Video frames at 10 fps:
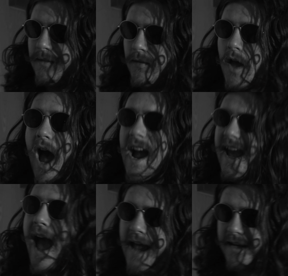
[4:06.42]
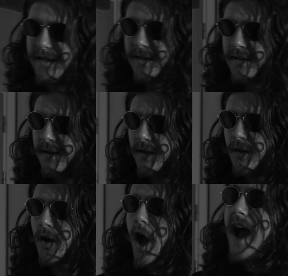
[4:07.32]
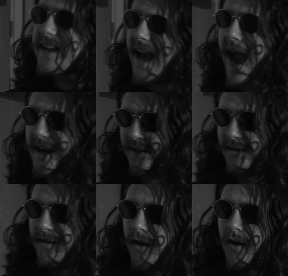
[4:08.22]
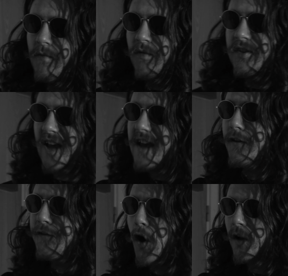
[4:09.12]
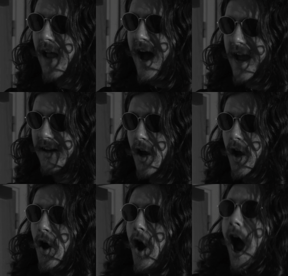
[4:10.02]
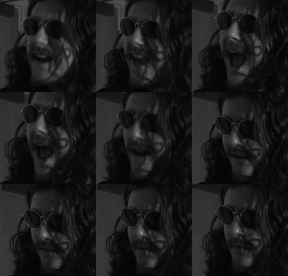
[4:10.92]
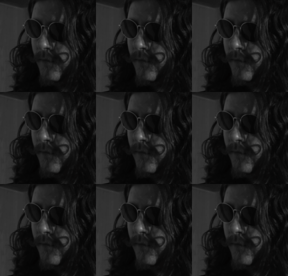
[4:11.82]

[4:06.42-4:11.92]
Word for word: A horse. Again. A horse. Again. A horse. Say the full line. A horse. Again.